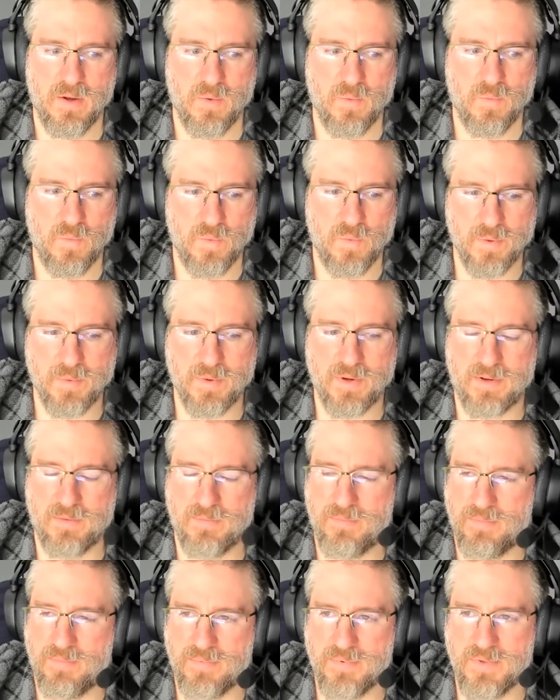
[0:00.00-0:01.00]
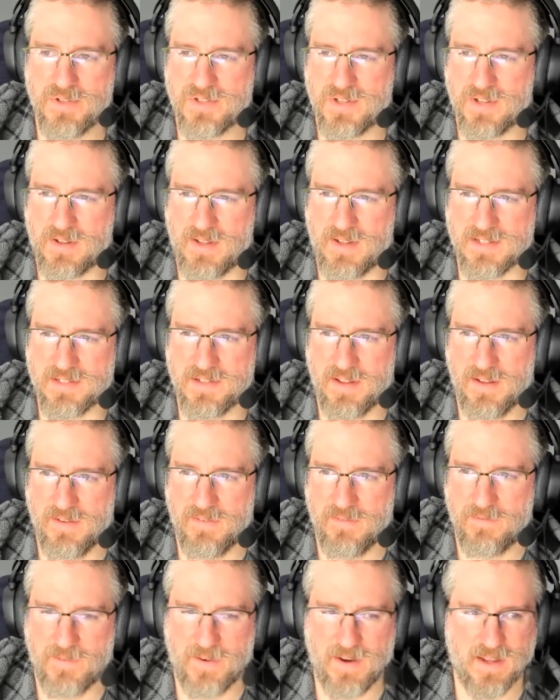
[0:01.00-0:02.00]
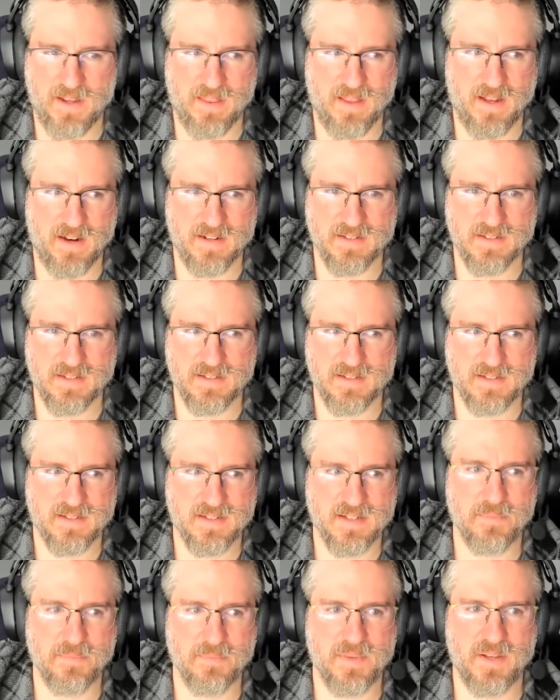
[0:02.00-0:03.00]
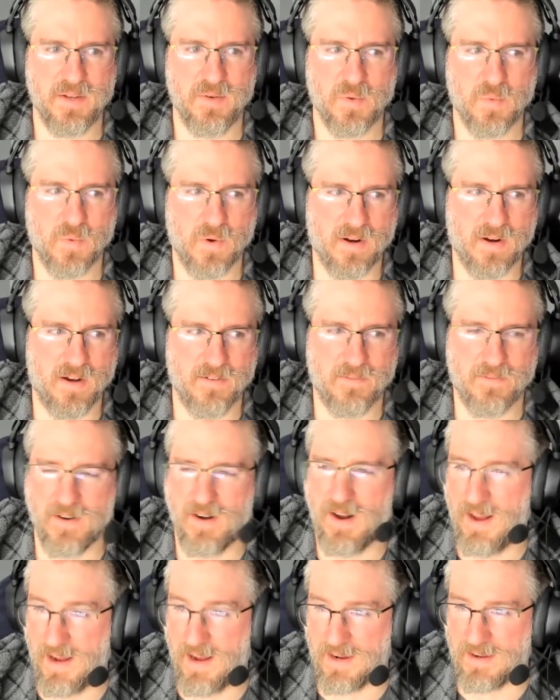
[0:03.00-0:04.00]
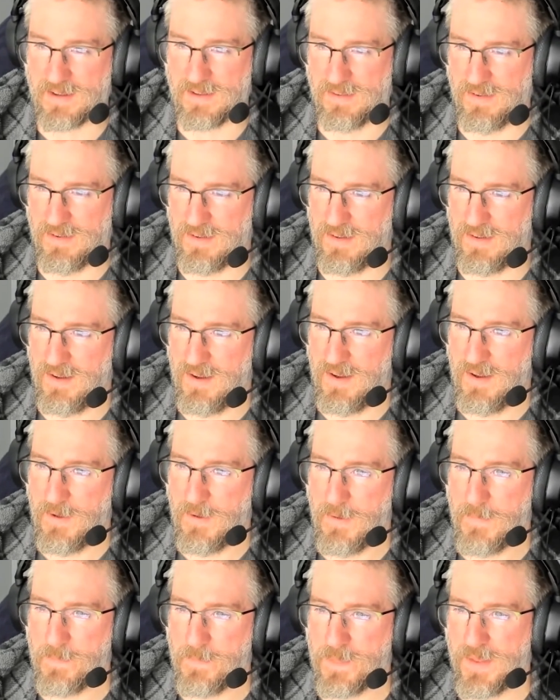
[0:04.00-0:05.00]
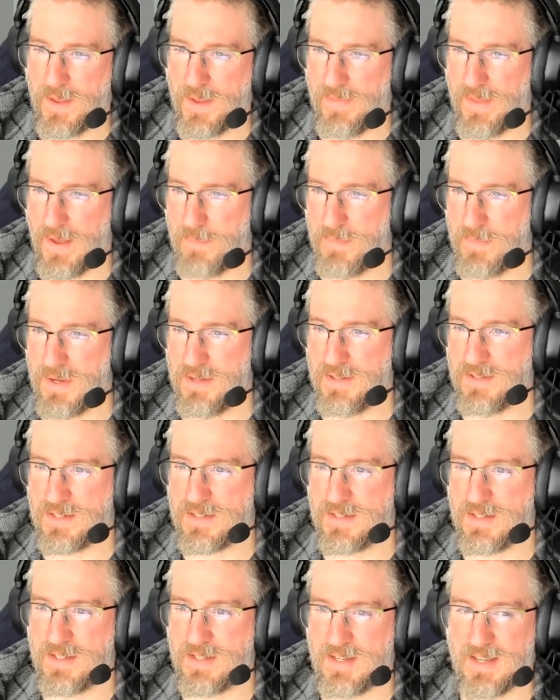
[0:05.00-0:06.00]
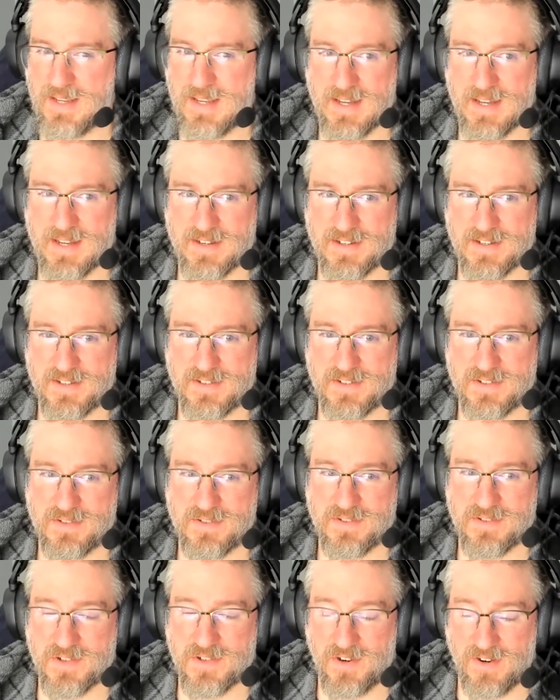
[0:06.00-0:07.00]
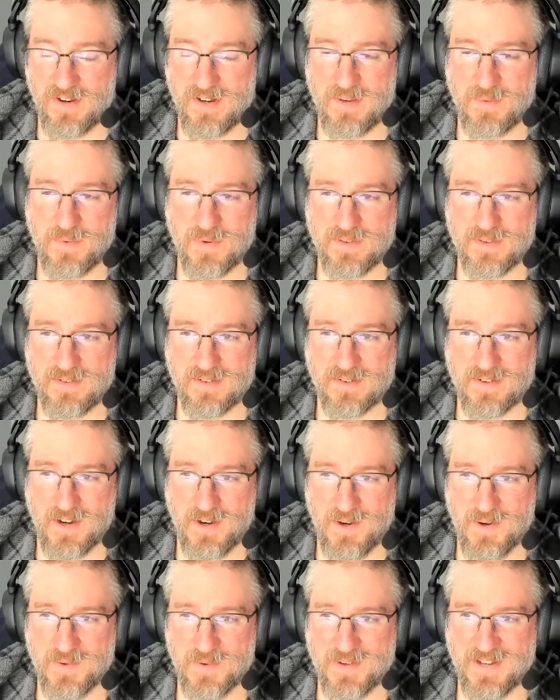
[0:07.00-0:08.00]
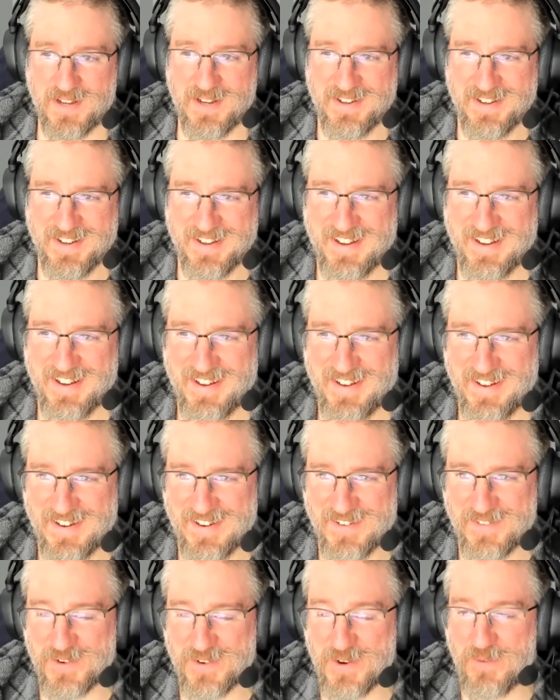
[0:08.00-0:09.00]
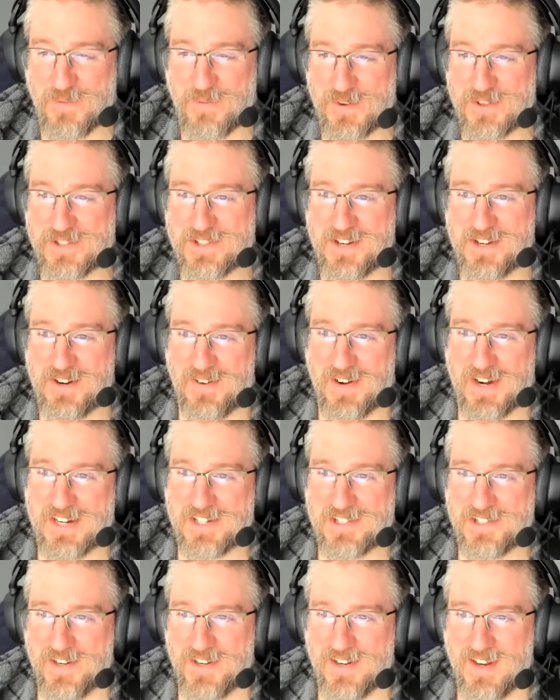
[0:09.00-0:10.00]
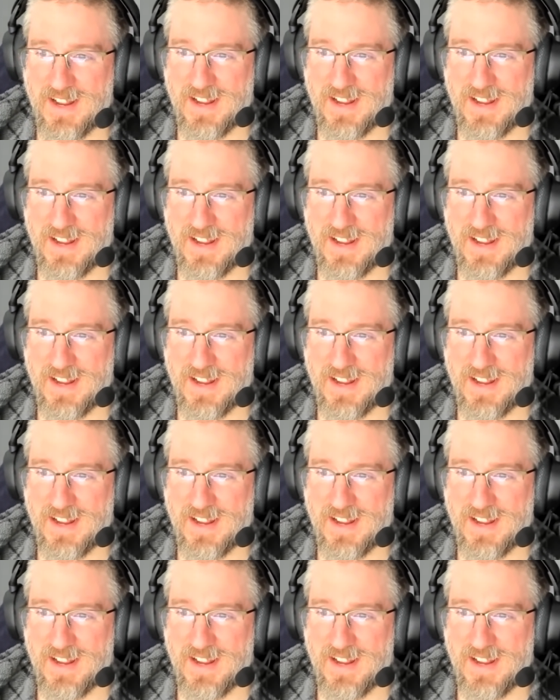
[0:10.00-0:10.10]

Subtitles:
we would usually classify that as something you would work on for a hackathon. And that means get dirty with your code for your first iteration,